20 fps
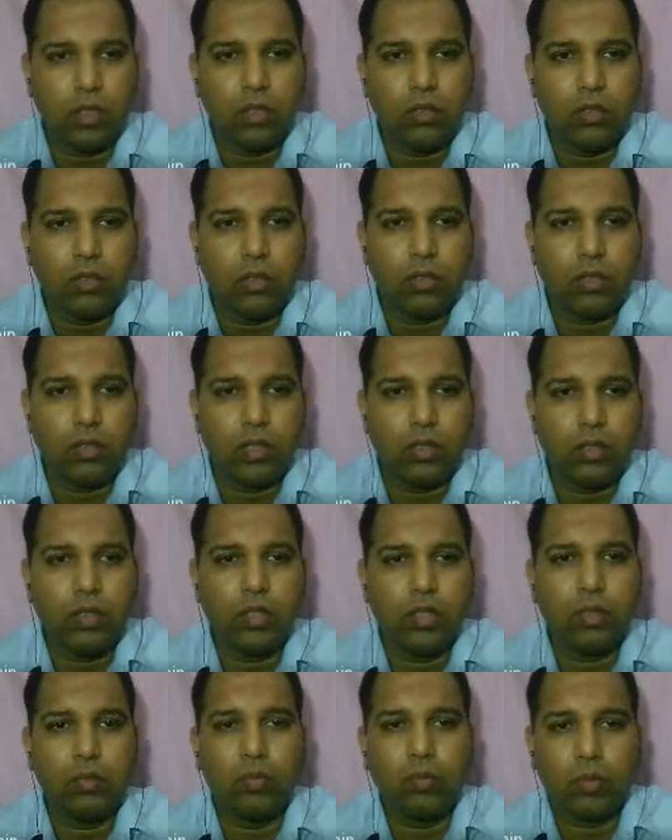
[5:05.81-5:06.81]
So risk
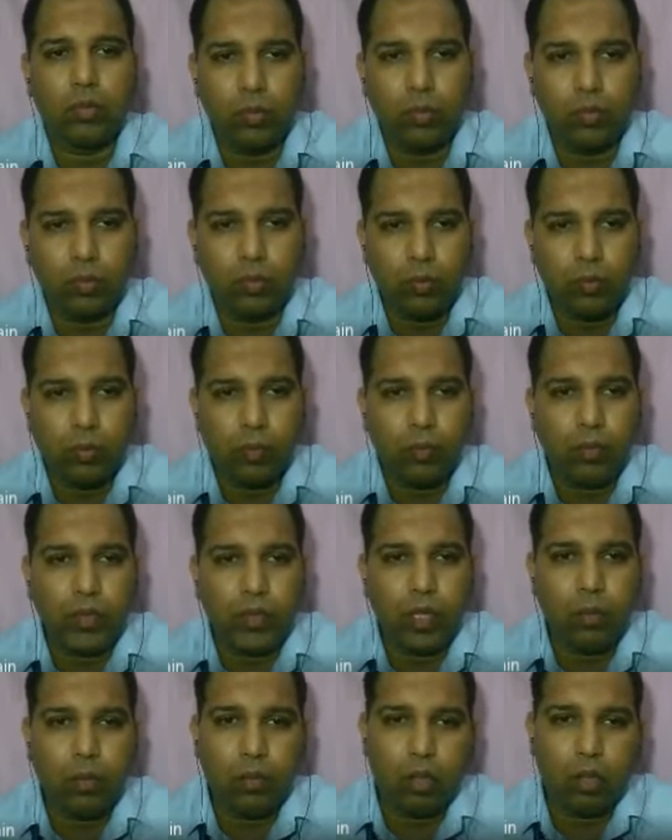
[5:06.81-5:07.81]
group 2,
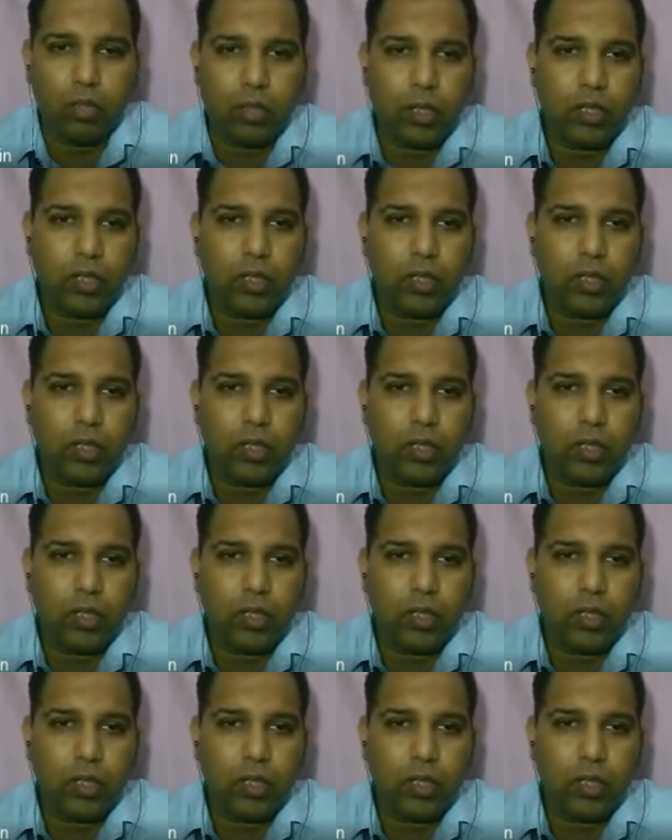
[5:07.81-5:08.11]
moderate